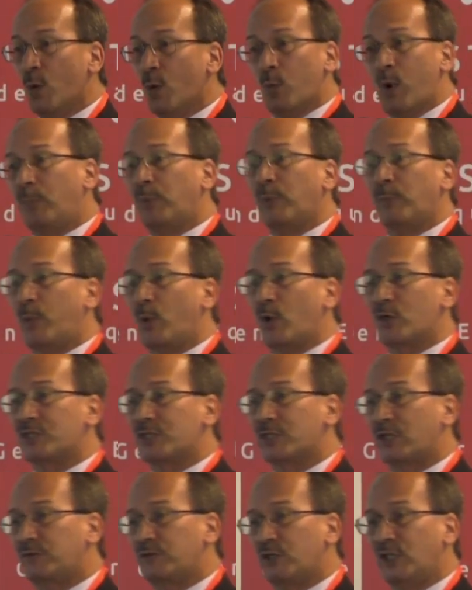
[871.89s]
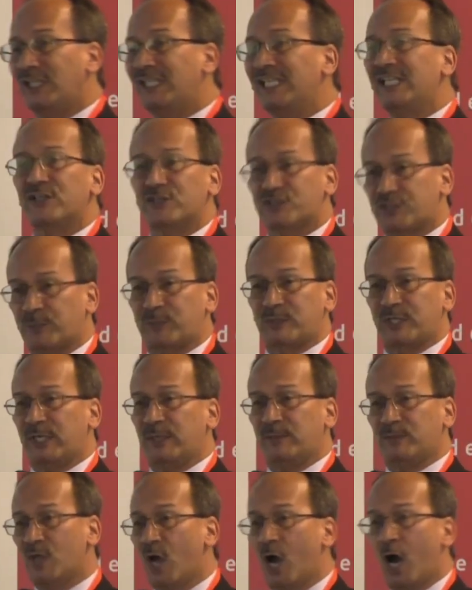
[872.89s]
what proportion of your leadership
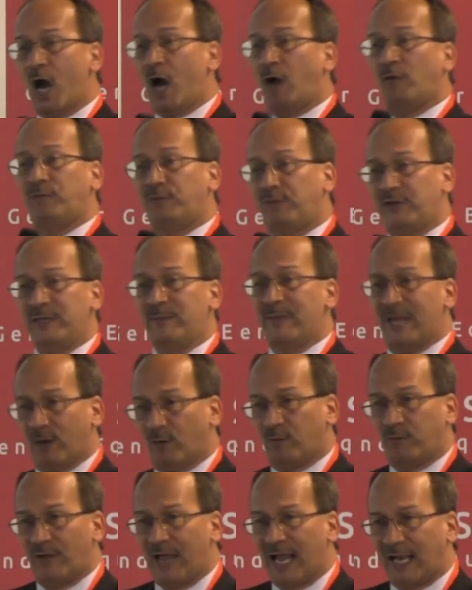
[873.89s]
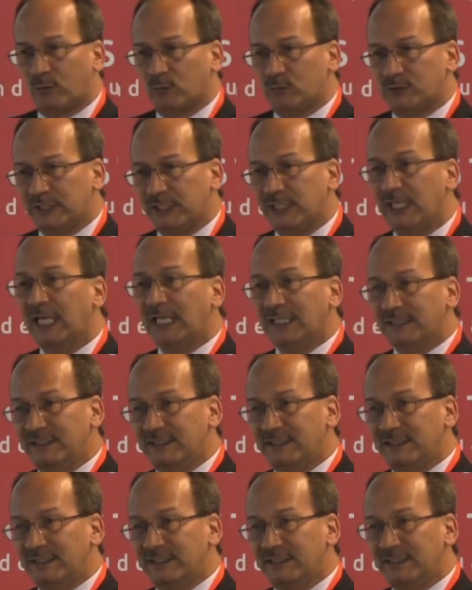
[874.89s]
teams are female faculty.